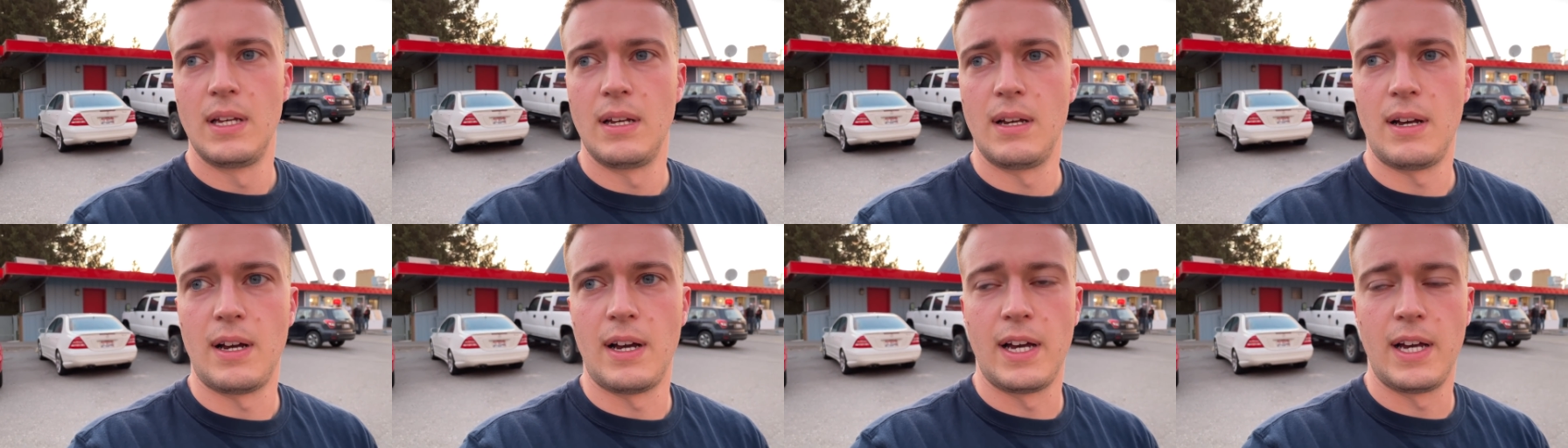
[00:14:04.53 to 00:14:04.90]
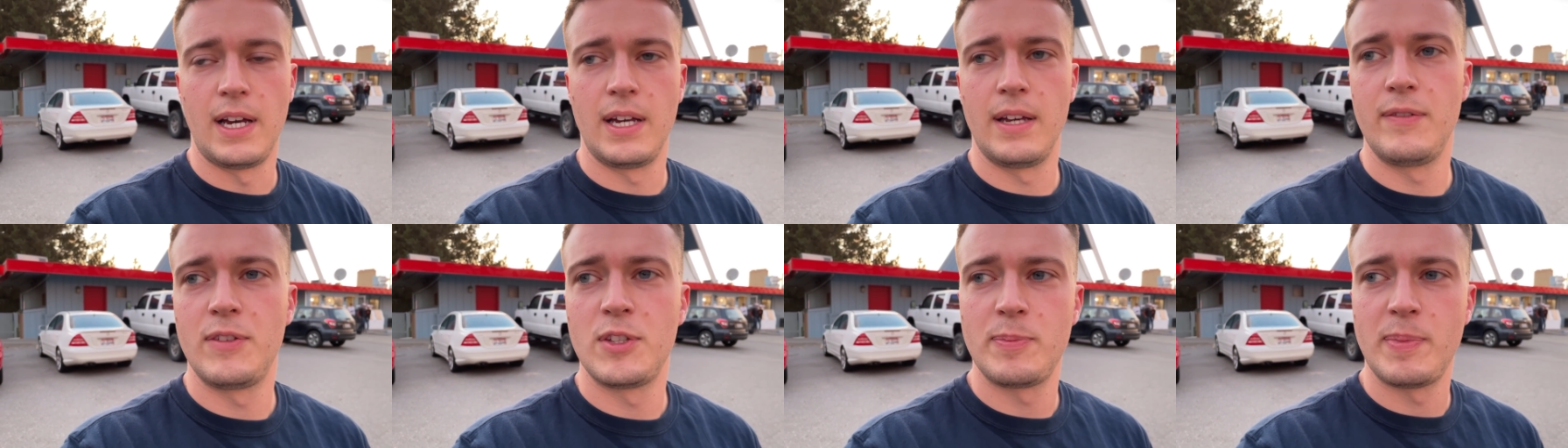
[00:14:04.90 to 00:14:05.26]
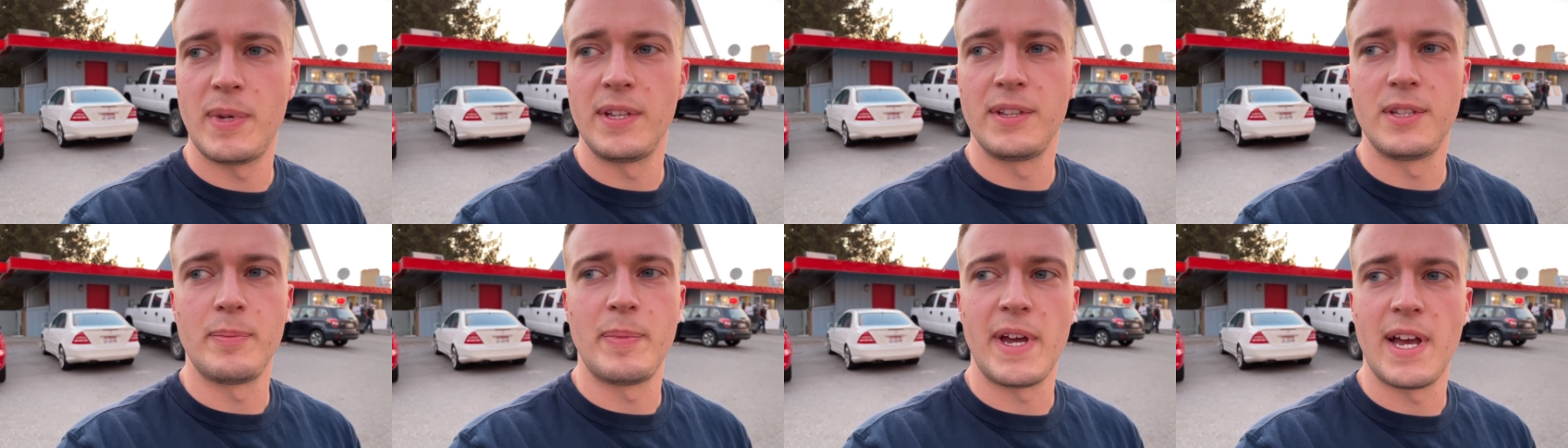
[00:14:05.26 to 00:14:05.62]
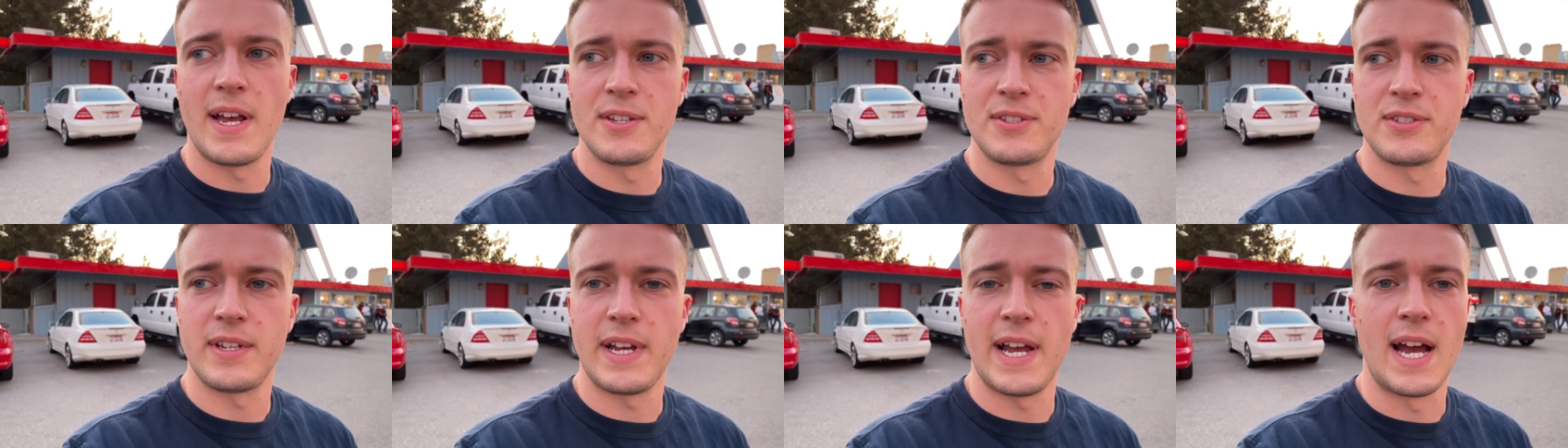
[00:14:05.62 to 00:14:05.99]
I've spent the
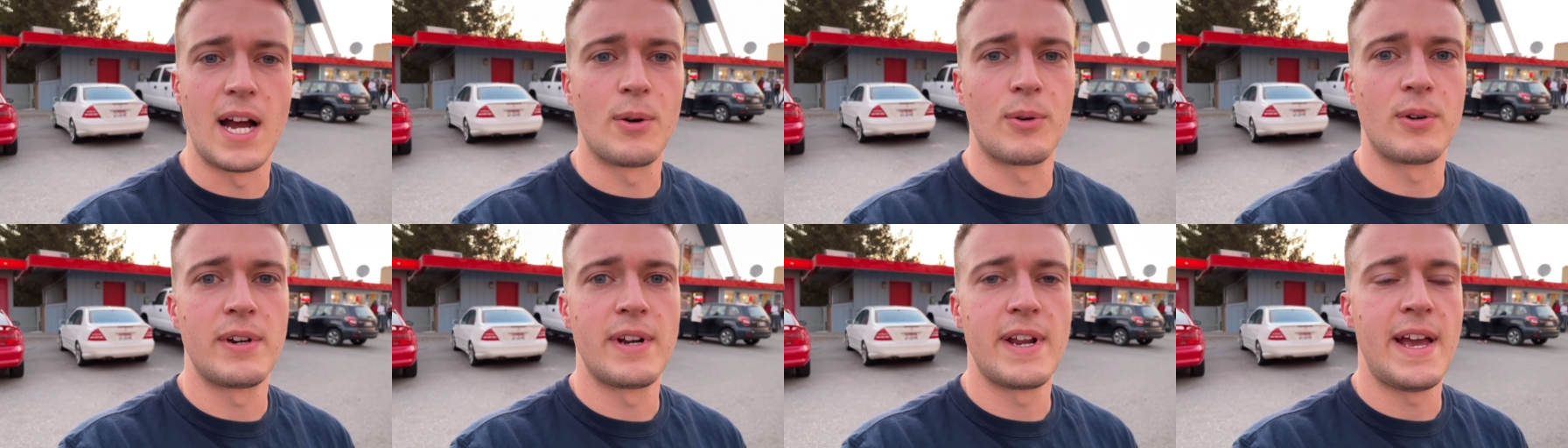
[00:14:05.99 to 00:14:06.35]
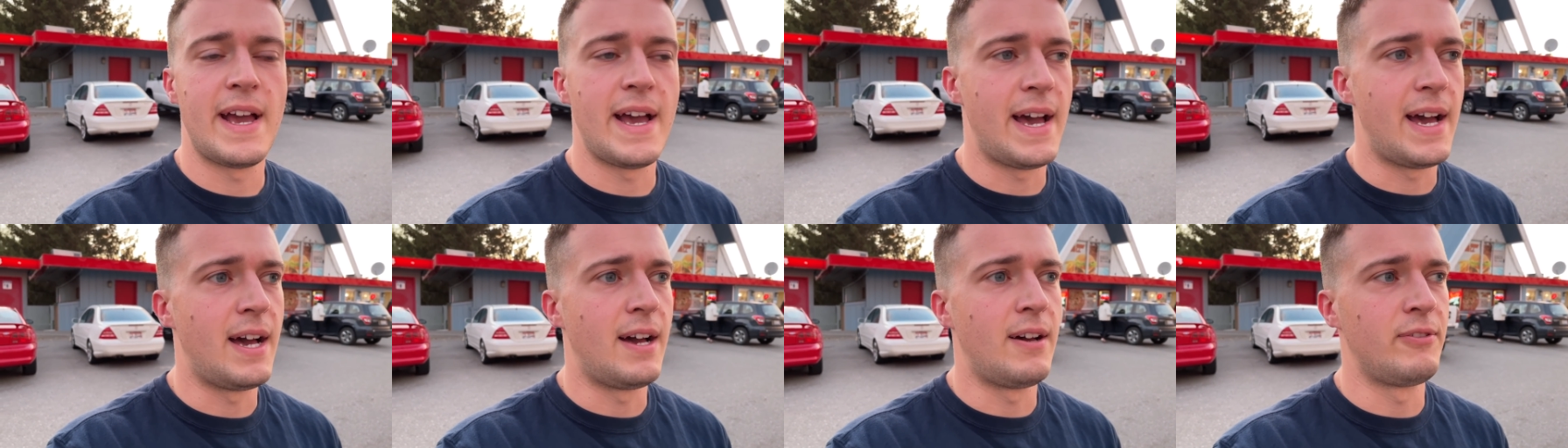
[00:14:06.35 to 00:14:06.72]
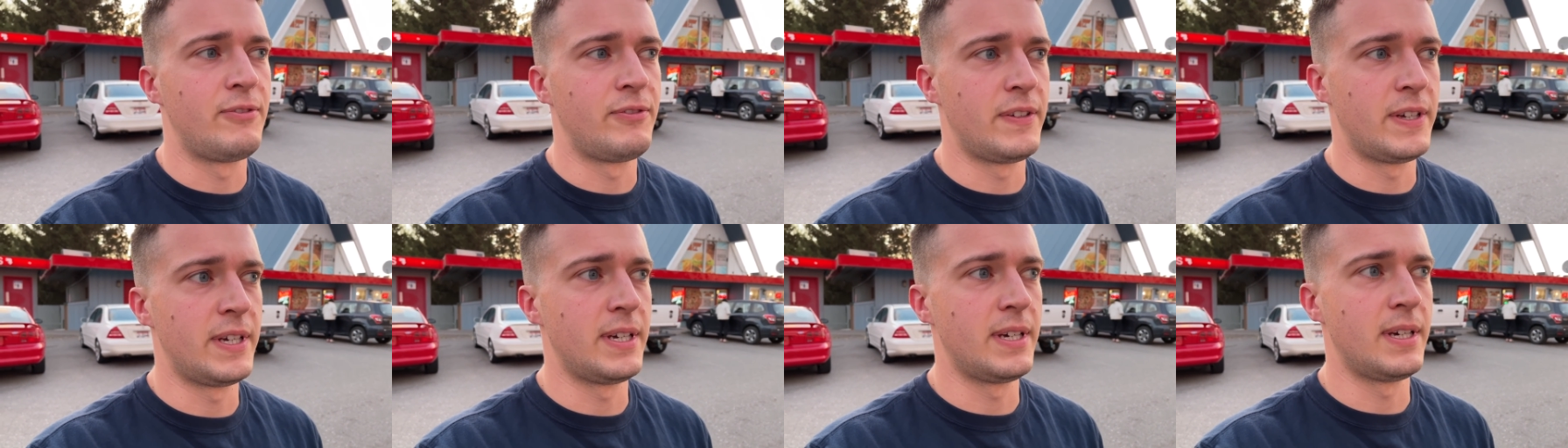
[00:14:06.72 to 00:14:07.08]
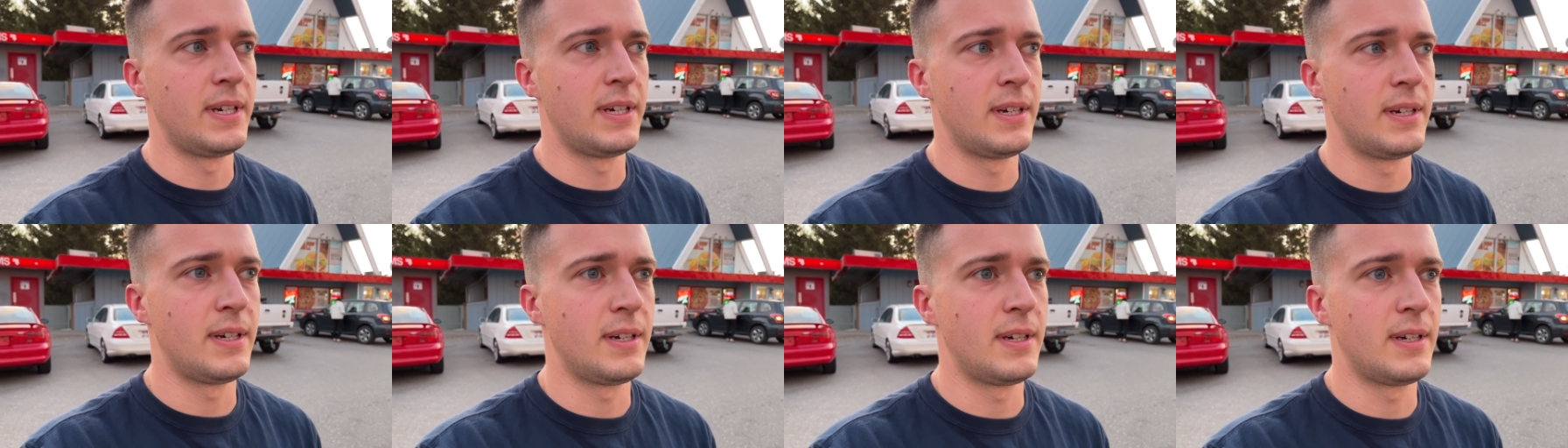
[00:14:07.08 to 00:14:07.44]
past hour and a
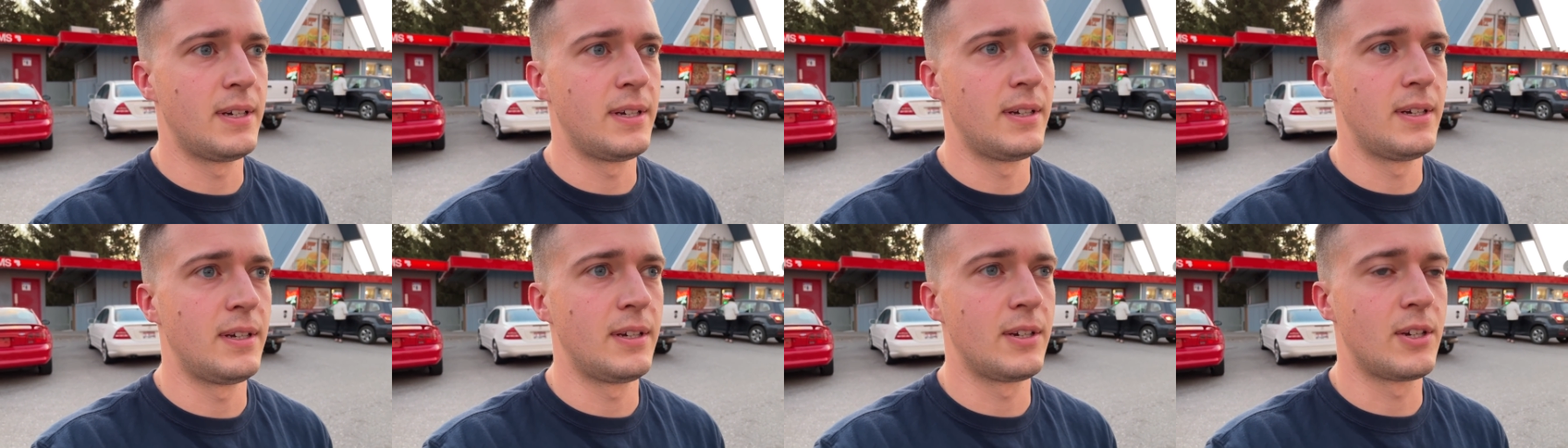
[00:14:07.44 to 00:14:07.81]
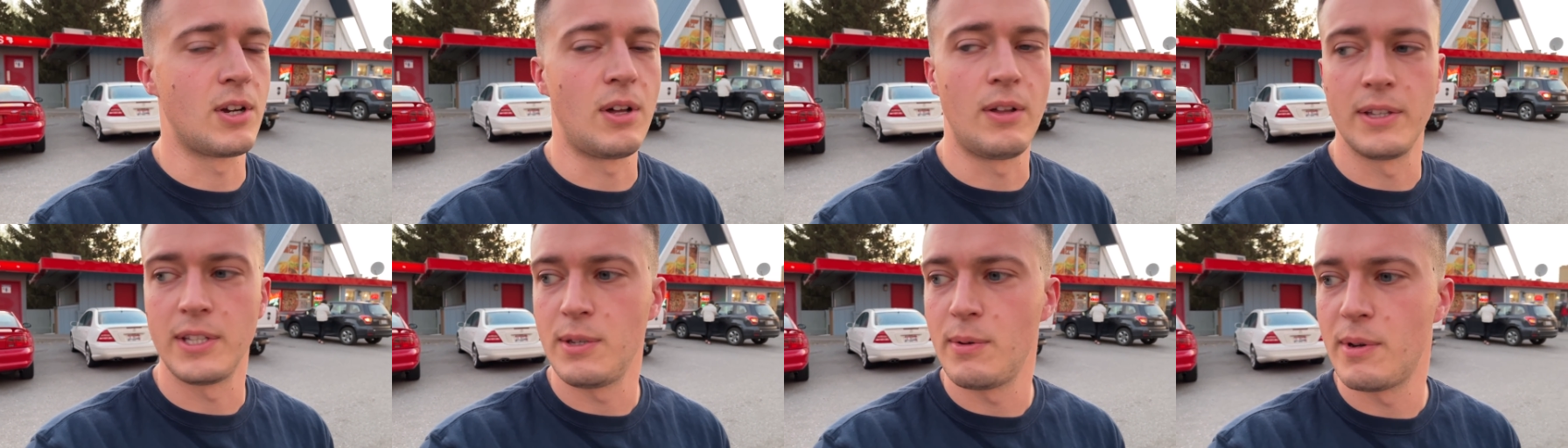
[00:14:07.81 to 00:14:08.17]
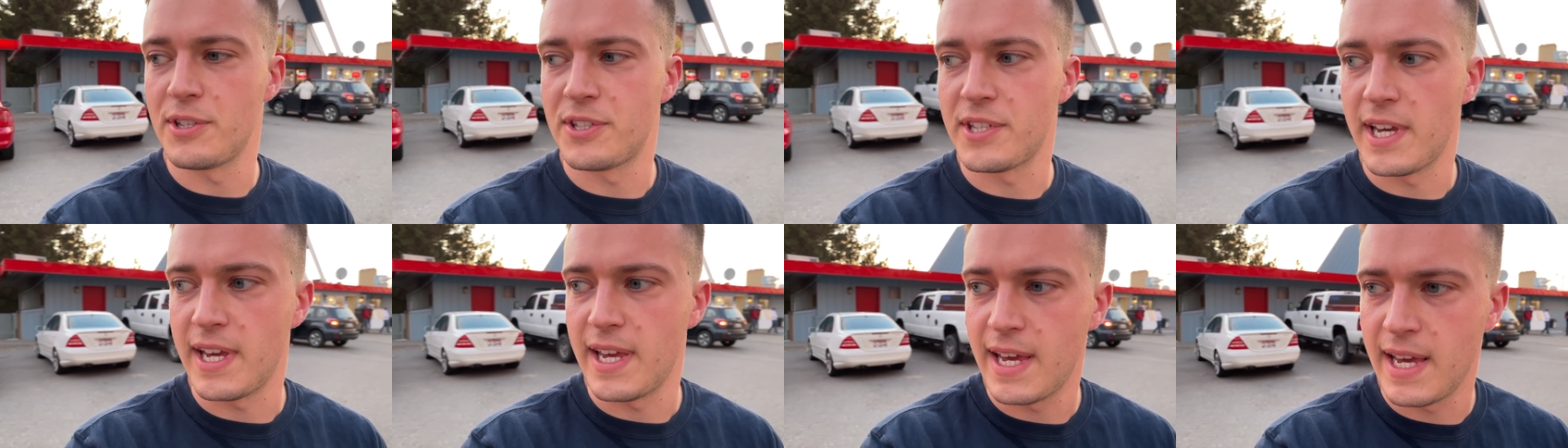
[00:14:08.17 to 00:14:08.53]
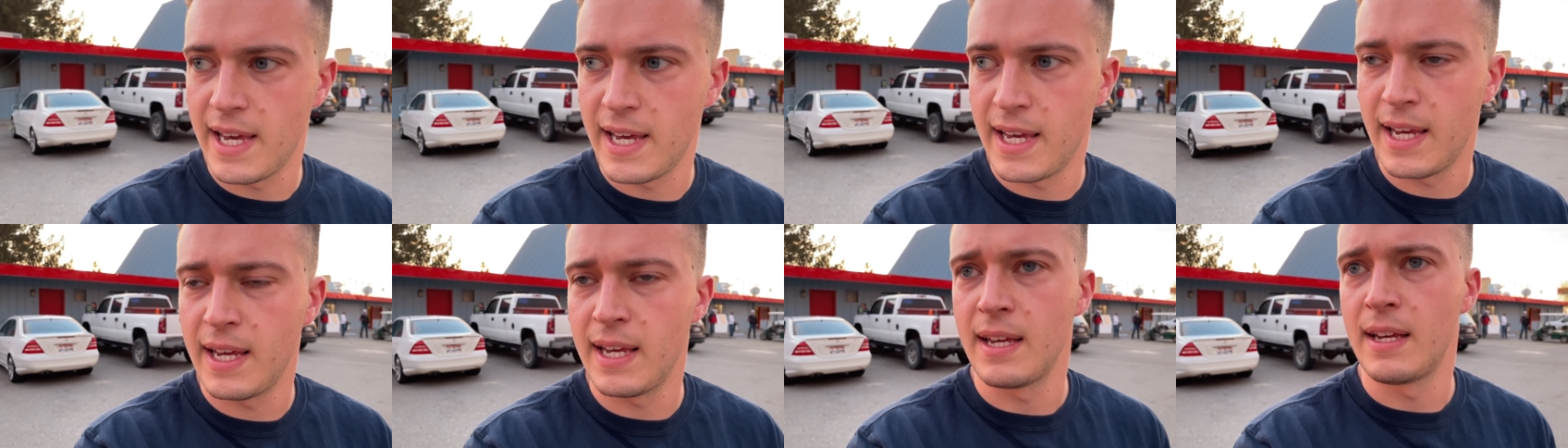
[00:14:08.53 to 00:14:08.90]
half calling U S
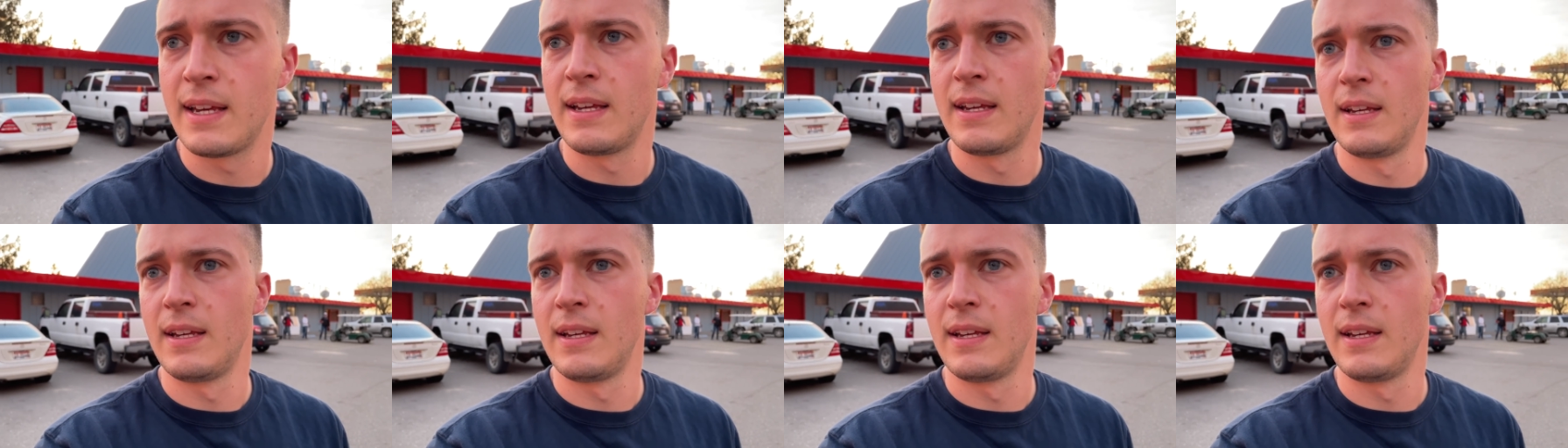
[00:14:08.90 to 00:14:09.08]
A A,